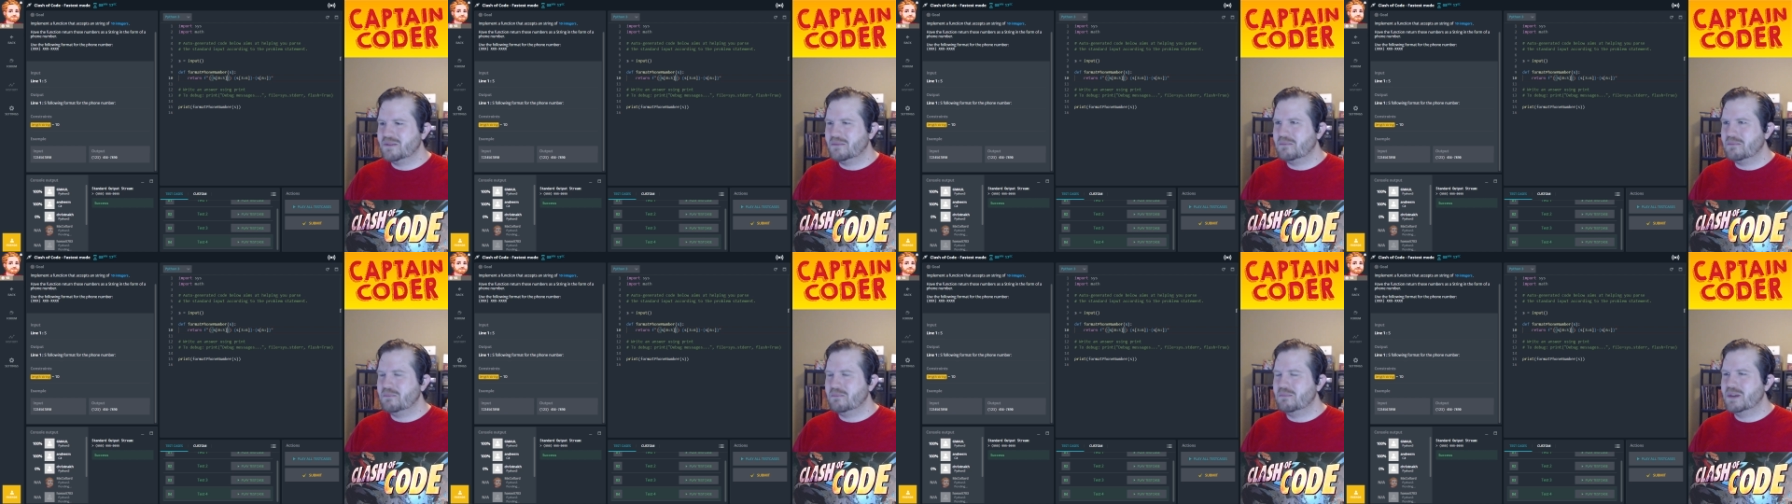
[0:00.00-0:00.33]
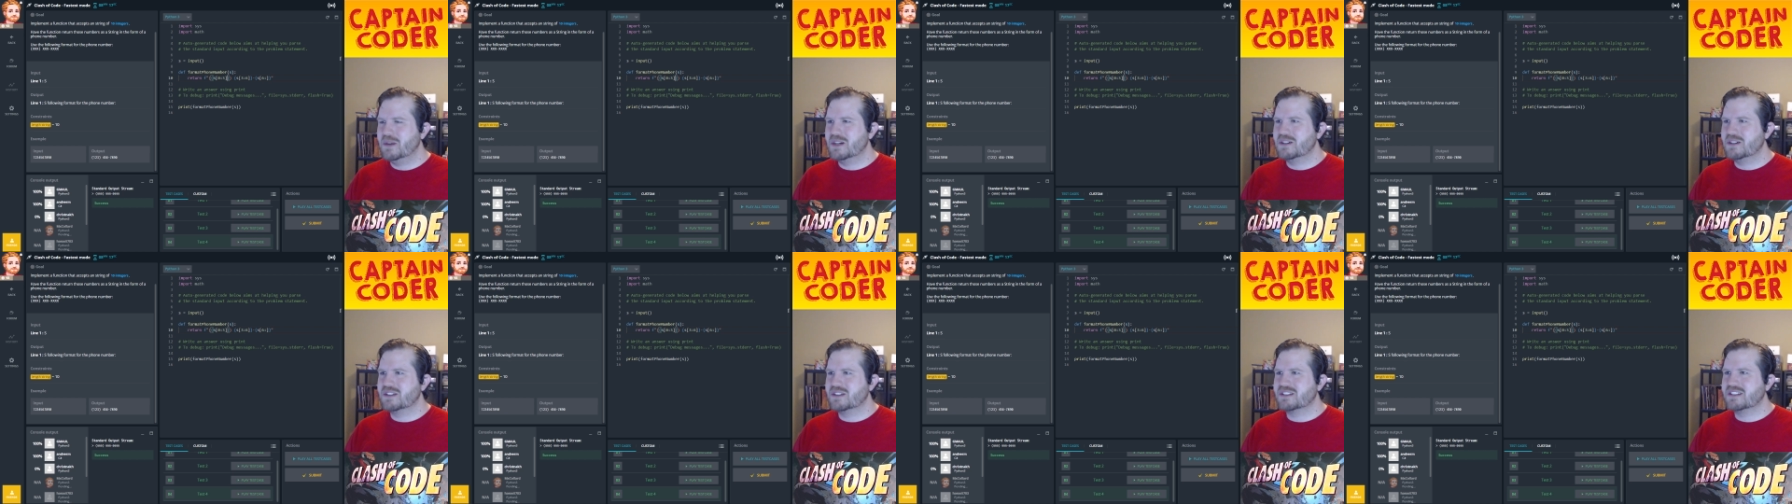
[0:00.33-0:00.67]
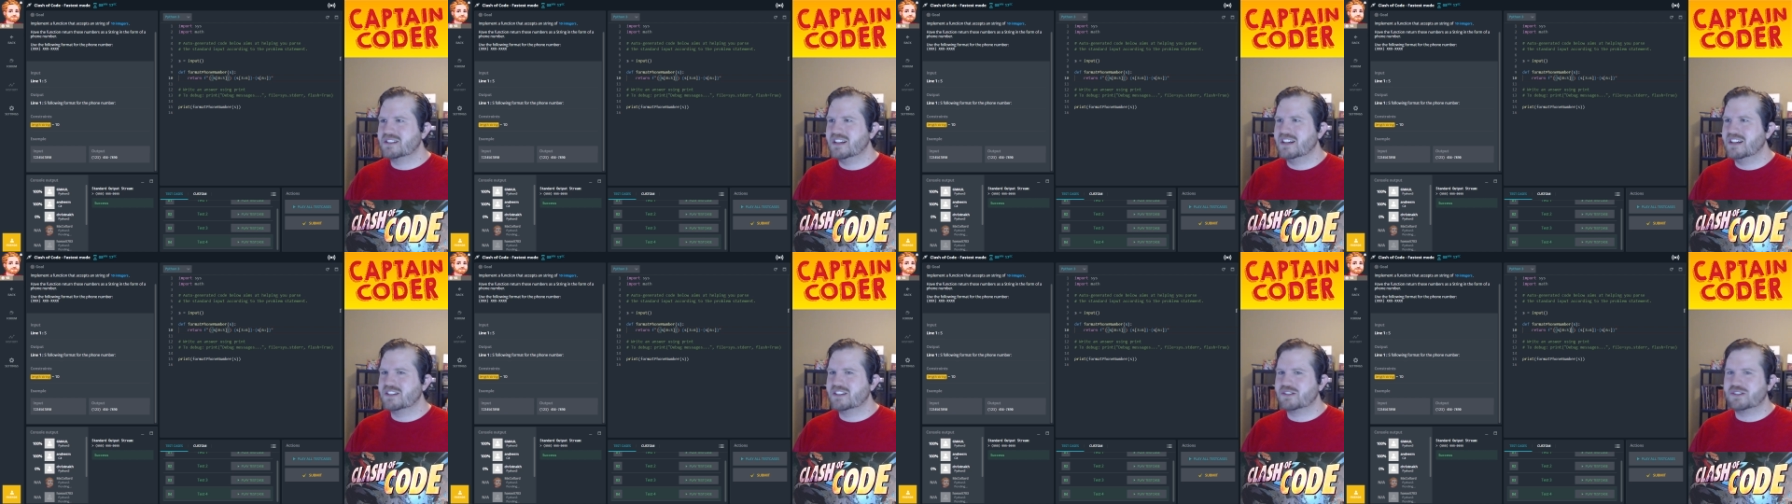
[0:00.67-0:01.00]

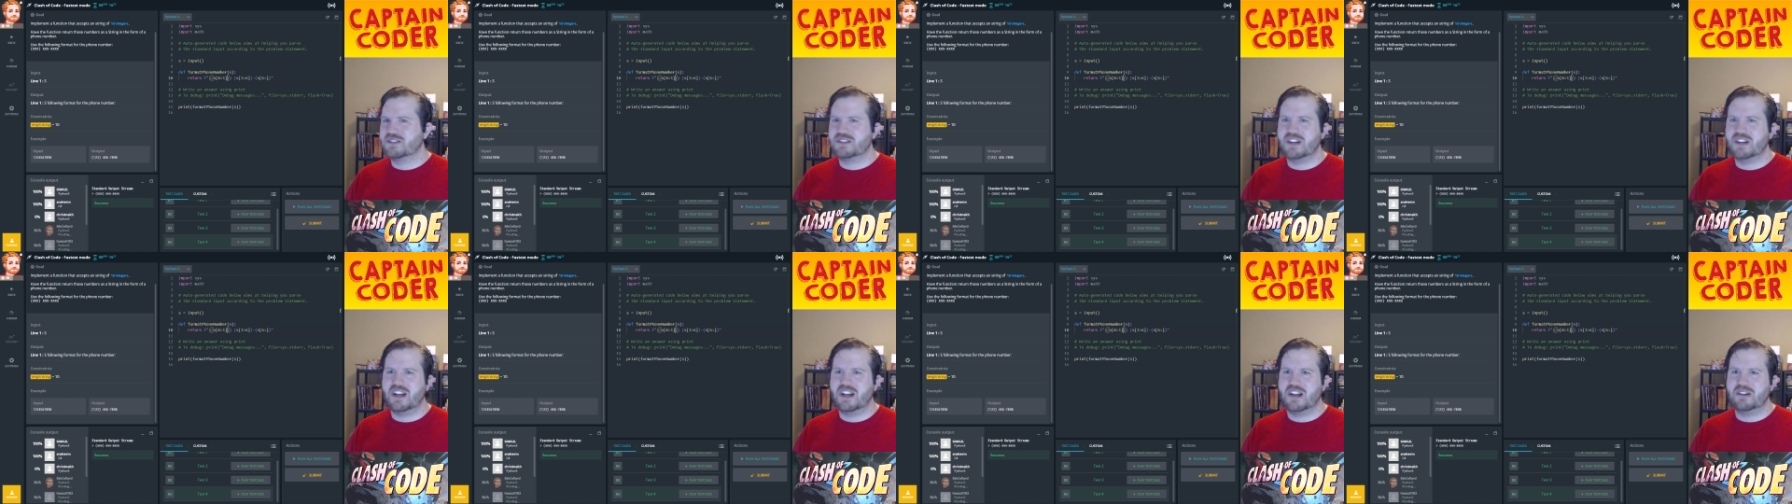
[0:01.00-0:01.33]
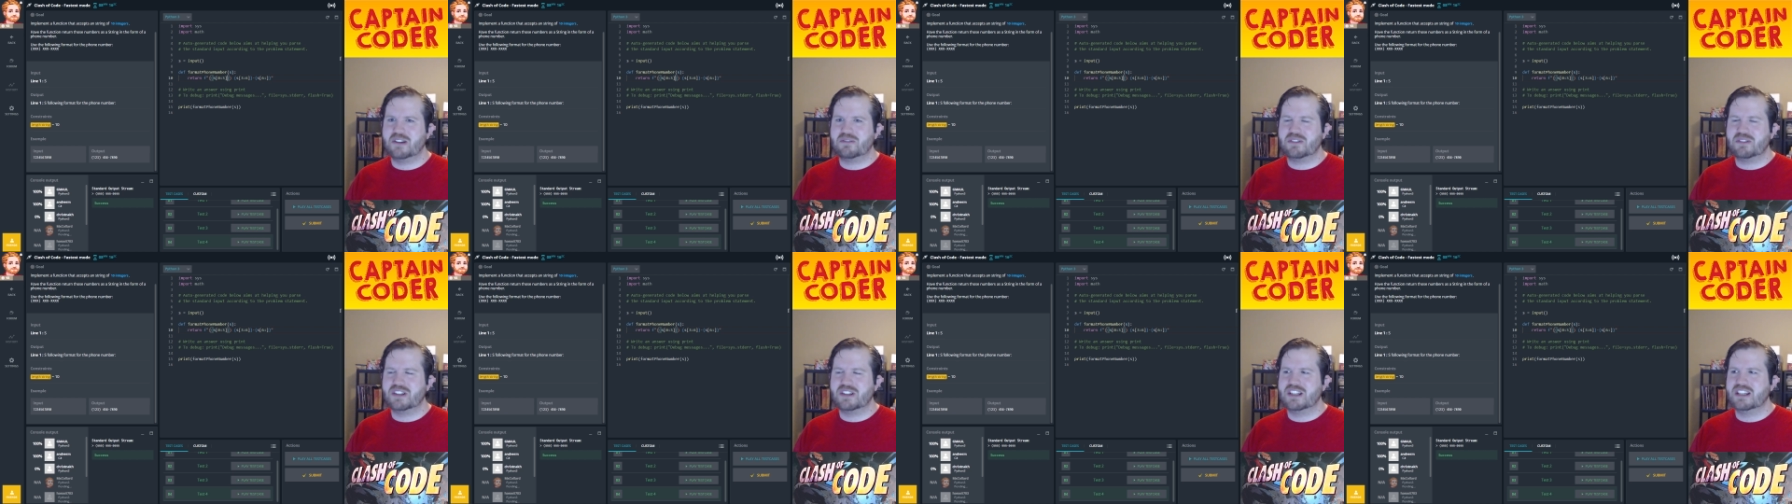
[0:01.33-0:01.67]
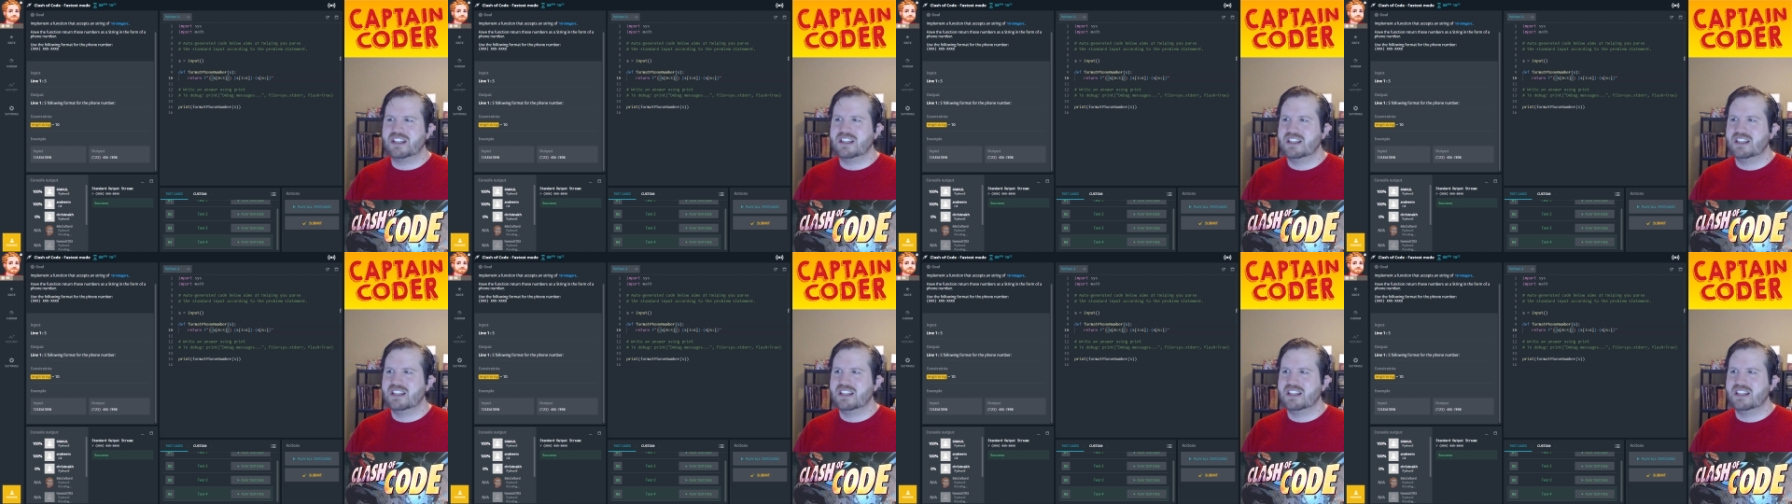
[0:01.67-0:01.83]
butterscotch toffee.